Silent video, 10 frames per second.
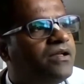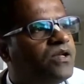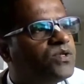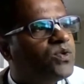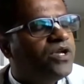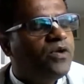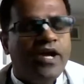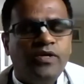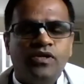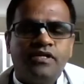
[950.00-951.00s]
So he
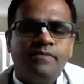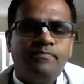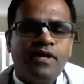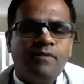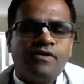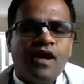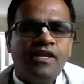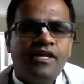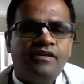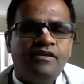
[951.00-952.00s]
went to the temple of
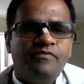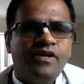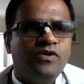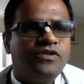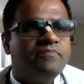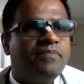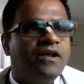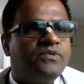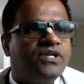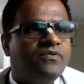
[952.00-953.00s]
Kali, he went to the temple
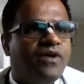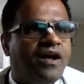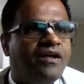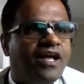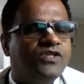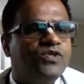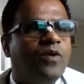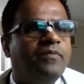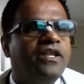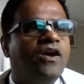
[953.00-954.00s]
of Shiva, and
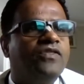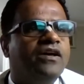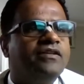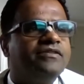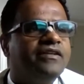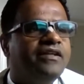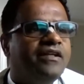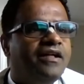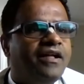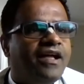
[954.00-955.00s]
so many others.
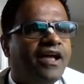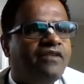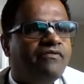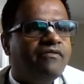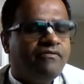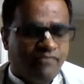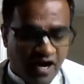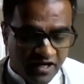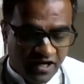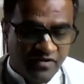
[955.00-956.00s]
And
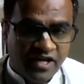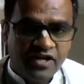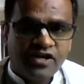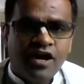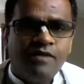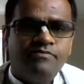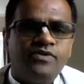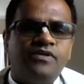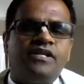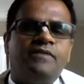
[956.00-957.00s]
finally, when he come
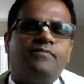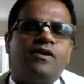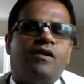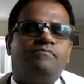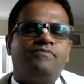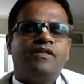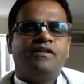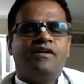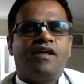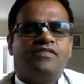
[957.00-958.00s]
to the temple of
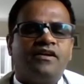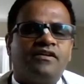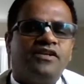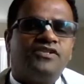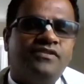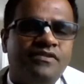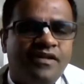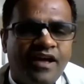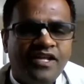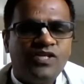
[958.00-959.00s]
Radha Krishna,
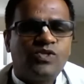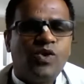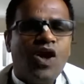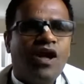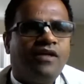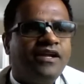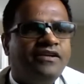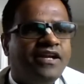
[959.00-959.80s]
and he saw that